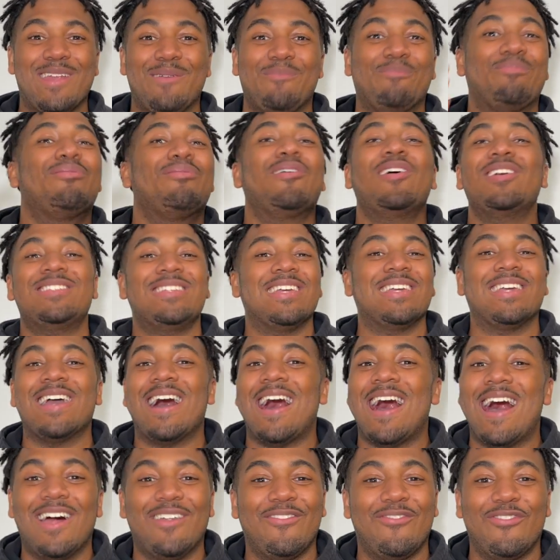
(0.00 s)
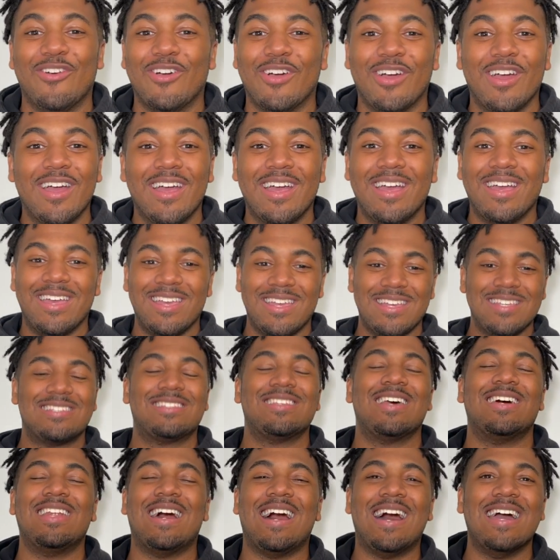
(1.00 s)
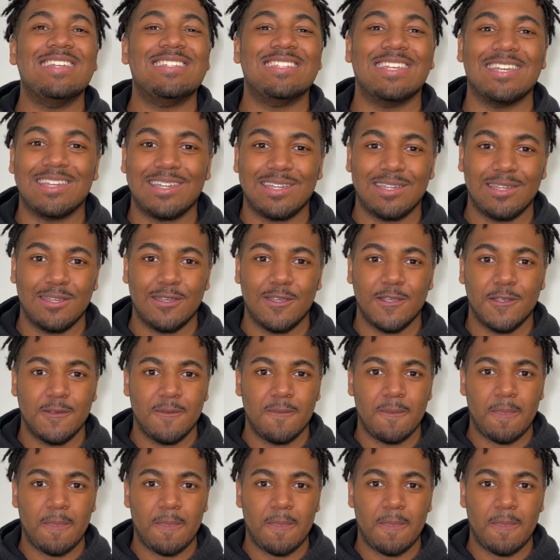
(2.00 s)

God and praising God for his son Isaac,